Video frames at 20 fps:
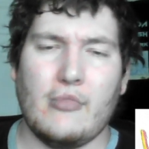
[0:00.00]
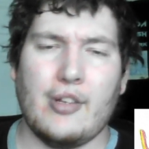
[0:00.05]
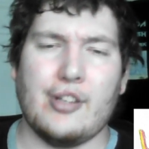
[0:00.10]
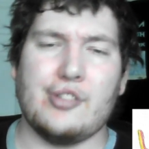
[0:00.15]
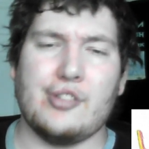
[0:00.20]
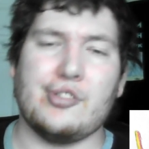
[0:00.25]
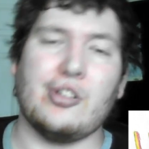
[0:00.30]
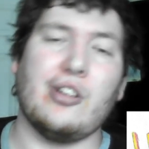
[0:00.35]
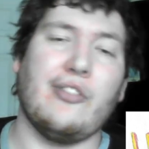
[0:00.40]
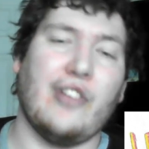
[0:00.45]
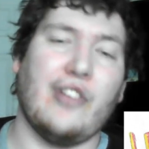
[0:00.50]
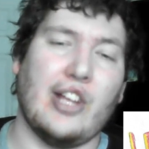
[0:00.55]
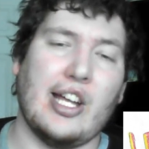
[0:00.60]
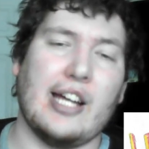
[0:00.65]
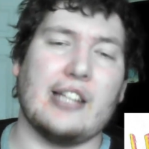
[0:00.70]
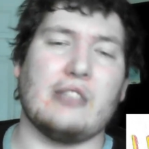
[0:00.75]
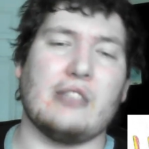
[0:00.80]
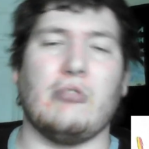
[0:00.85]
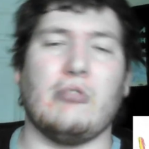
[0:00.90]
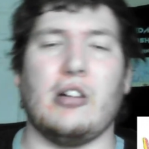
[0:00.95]
So if you
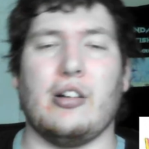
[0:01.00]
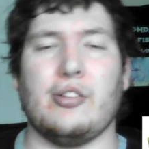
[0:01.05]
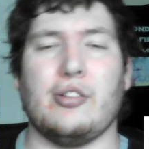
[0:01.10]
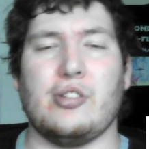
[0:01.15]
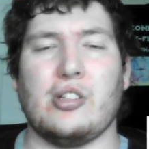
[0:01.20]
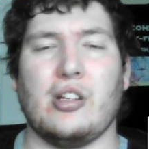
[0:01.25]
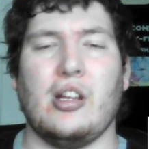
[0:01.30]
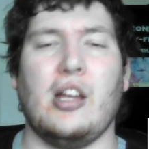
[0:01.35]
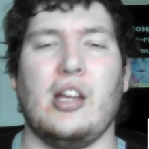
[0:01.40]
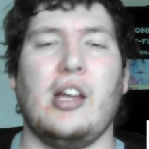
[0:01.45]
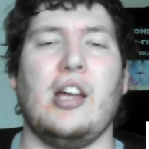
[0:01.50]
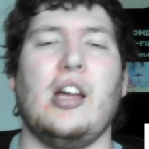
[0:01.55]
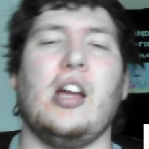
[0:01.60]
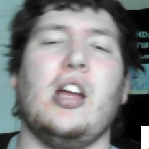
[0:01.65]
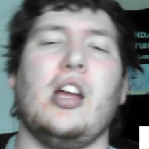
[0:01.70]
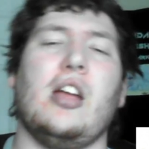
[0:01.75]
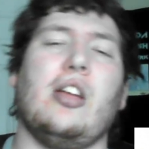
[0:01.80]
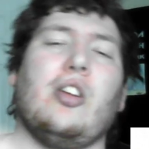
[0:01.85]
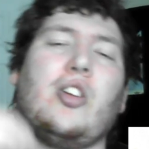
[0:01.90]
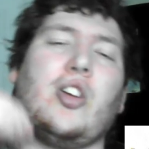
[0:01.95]
guys want,
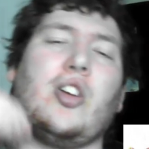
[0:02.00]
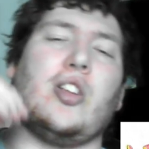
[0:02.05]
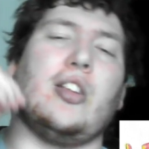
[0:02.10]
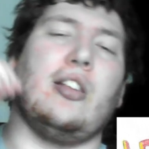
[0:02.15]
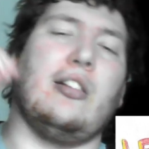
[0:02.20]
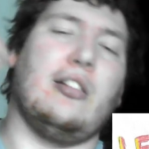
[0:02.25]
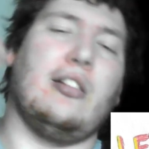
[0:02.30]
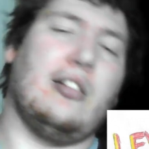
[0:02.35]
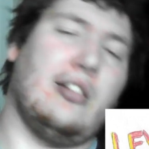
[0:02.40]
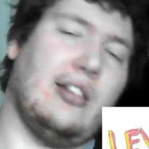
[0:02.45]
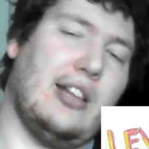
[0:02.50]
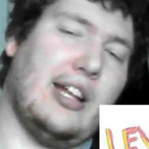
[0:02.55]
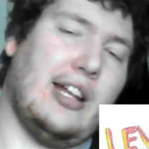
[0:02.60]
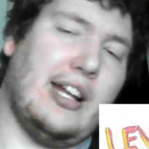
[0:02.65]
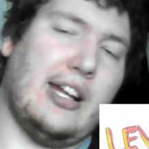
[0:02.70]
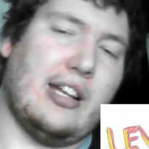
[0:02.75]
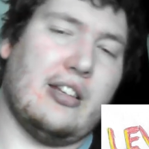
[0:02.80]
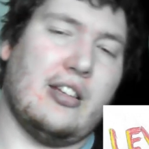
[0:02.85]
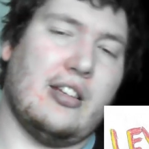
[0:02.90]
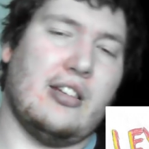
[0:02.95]
you could
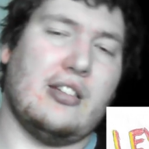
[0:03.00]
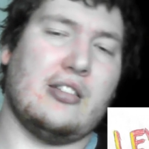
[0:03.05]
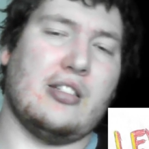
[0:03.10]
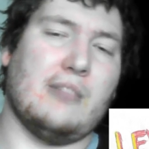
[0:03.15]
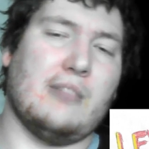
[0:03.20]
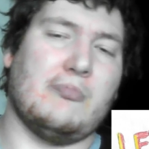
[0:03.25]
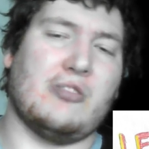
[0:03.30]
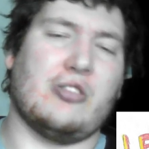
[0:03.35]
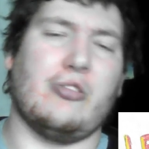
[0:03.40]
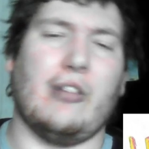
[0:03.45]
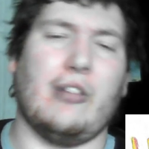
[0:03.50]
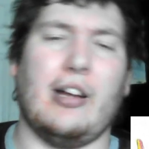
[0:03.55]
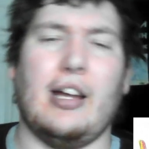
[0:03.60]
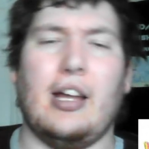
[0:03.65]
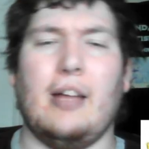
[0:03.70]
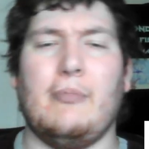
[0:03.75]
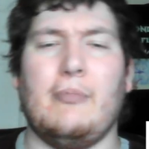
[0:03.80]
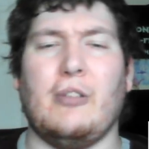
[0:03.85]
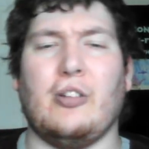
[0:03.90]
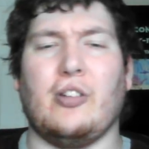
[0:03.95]
like,
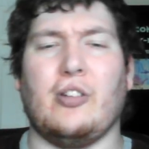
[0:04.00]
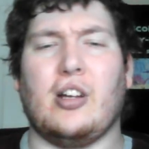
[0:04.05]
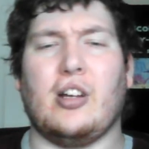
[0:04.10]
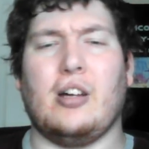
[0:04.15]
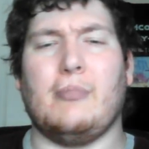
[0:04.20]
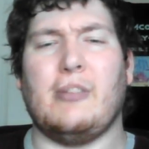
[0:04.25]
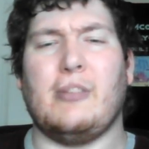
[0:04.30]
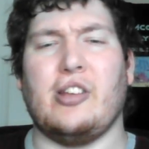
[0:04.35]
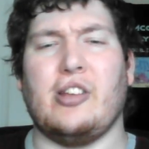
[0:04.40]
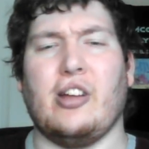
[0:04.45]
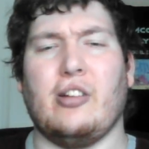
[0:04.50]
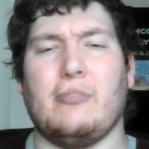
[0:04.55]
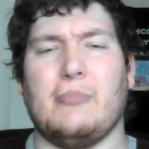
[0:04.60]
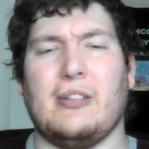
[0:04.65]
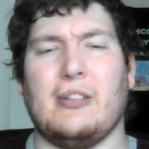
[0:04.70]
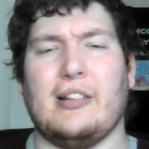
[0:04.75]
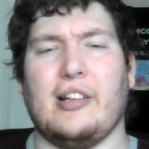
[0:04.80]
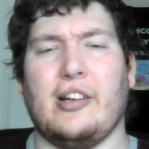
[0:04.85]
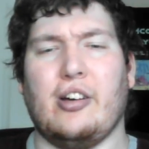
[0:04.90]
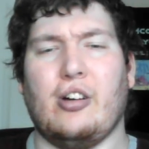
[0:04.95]
subscribe, and comment down
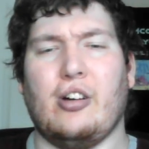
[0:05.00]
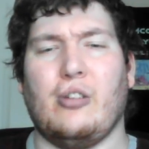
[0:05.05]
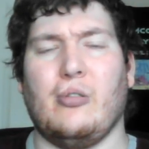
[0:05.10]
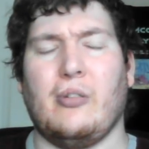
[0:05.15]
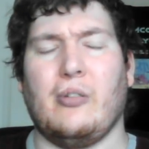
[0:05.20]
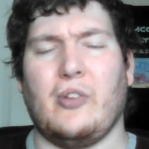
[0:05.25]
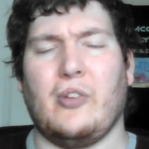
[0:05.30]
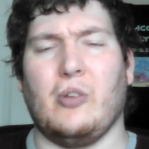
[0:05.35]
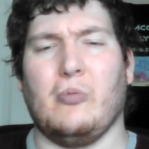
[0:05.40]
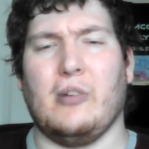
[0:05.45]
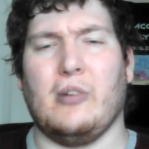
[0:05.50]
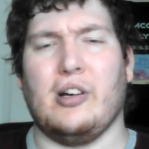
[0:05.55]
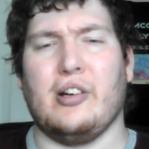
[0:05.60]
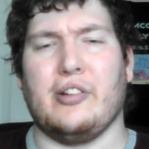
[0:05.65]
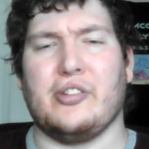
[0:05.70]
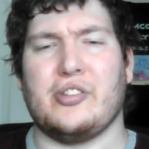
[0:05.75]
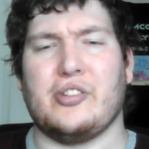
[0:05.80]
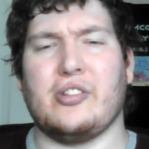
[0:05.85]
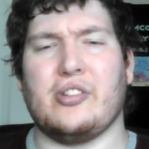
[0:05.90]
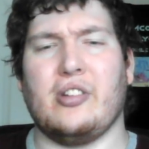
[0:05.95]
below if you
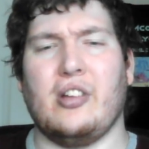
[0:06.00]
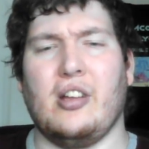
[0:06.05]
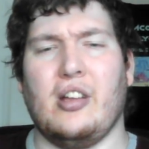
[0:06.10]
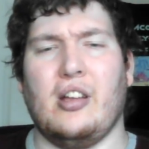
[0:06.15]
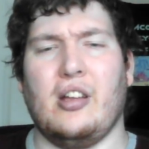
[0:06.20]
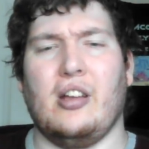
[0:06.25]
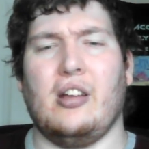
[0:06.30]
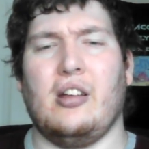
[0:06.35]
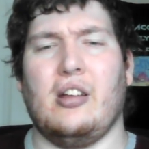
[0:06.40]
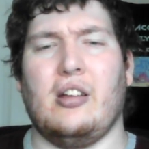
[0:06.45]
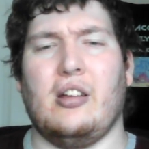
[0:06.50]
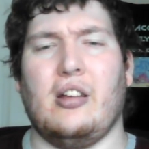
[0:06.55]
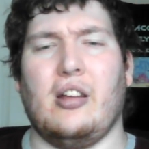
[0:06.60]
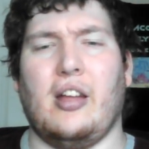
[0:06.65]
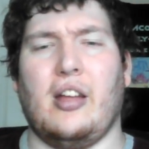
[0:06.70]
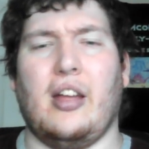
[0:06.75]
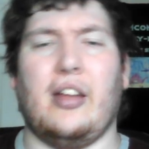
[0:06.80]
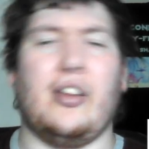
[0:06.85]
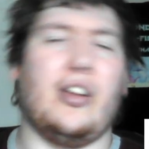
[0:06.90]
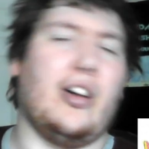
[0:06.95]
want.
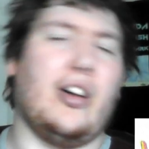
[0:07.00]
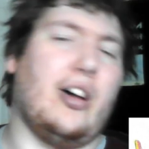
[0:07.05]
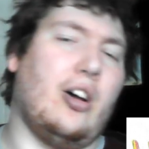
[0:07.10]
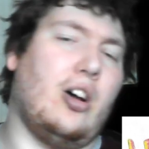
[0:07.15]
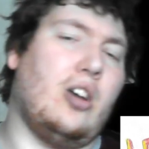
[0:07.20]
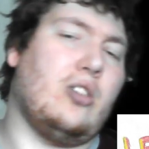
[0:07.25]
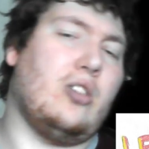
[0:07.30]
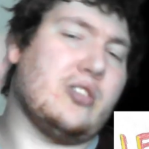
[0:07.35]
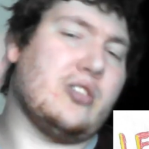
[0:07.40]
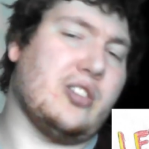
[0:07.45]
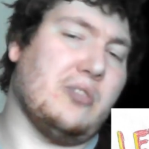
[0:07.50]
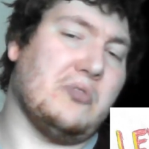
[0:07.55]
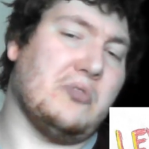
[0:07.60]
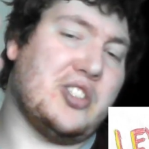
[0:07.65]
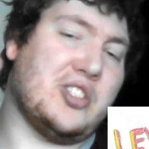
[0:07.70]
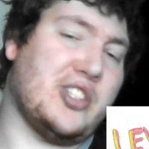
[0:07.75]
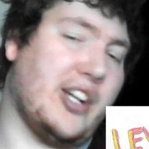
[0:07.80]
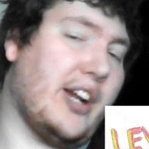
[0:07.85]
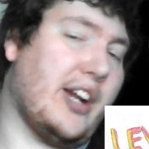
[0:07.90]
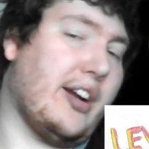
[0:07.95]
And also
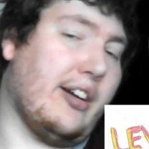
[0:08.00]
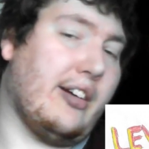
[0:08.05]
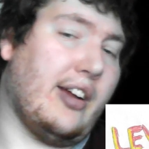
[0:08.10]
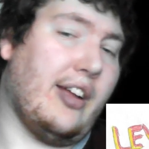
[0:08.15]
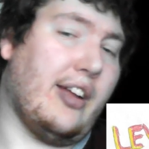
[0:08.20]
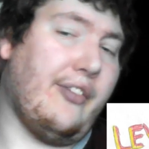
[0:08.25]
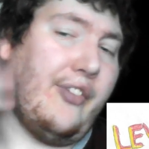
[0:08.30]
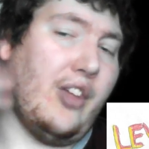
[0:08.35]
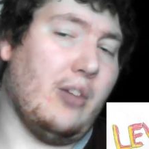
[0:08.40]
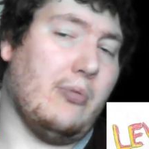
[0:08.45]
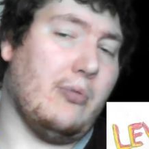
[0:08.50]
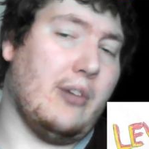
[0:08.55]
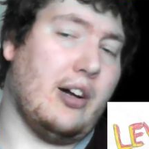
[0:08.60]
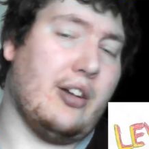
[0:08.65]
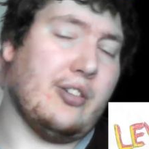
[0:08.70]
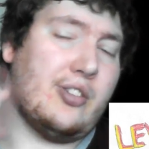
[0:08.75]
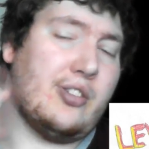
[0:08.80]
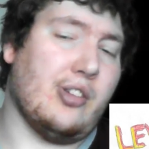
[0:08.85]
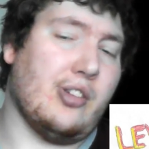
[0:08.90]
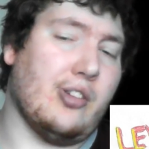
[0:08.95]
share if you
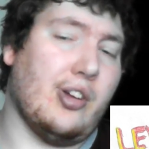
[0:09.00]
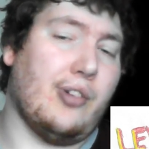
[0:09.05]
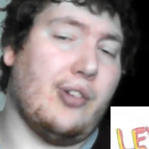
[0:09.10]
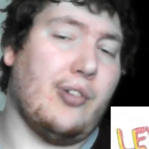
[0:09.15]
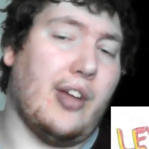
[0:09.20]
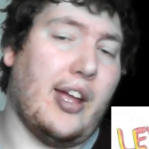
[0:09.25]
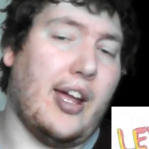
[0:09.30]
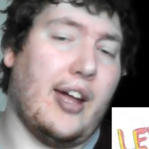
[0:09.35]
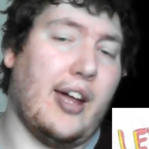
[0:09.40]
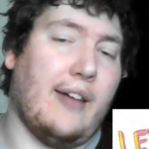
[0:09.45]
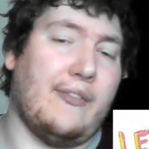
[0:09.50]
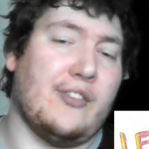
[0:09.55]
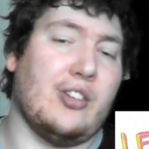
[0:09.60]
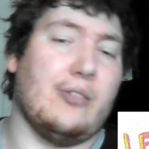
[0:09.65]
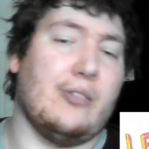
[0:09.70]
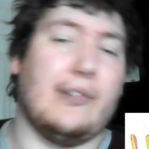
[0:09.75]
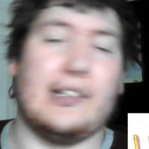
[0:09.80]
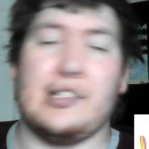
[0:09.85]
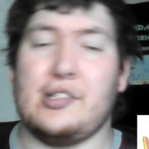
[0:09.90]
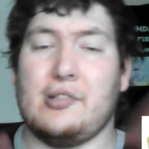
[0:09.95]
want. You don't have to.
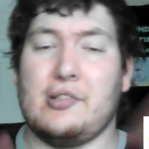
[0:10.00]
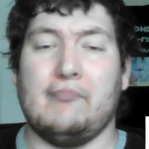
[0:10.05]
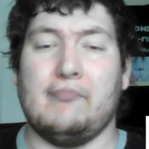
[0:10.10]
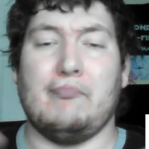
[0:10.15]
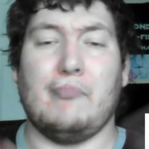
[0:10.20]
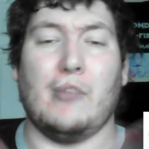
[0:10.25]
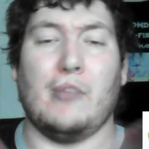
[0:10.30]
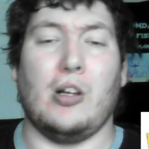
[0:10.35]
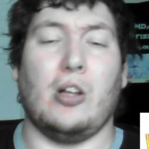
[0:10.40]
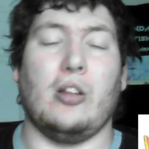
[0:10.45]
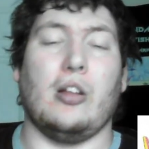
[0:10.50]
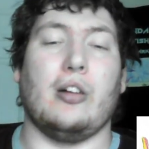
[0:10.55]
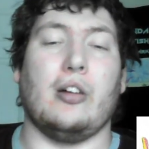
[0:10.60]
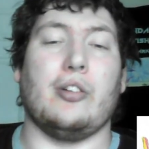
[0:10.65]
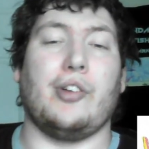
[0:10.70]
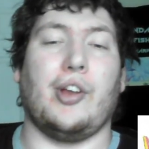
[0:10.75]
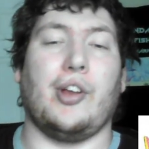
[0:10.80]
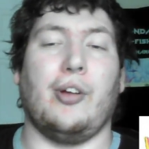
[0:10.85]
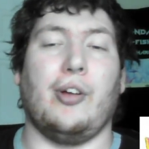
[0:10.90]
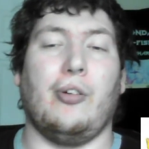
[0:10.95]
It's all
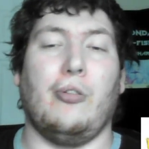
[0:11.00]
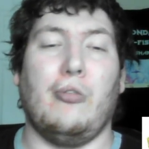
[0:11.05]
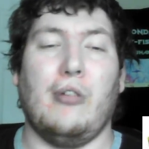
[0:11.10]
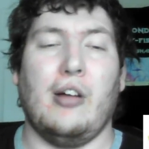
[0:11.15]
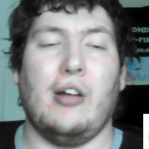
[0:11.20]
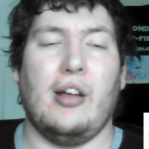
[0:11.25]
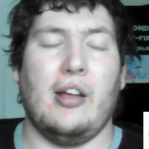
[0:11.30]
on you.